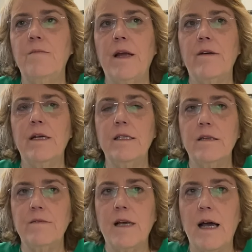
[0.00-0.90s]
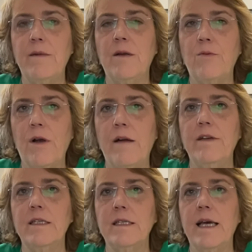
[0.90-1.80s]
periods of time in a
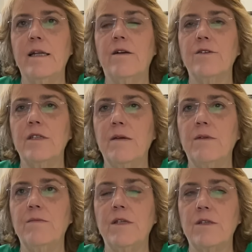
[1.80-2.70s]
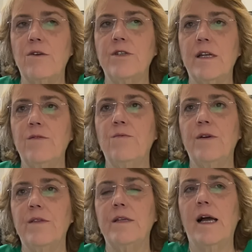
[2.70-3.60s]
private setting are symptoms associated
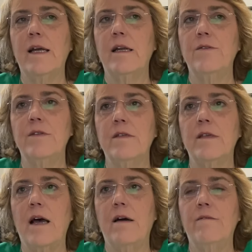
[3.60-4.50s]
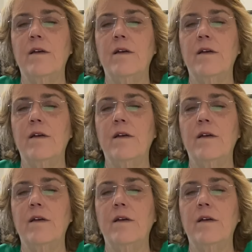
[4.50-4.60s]
with the diagnosis of,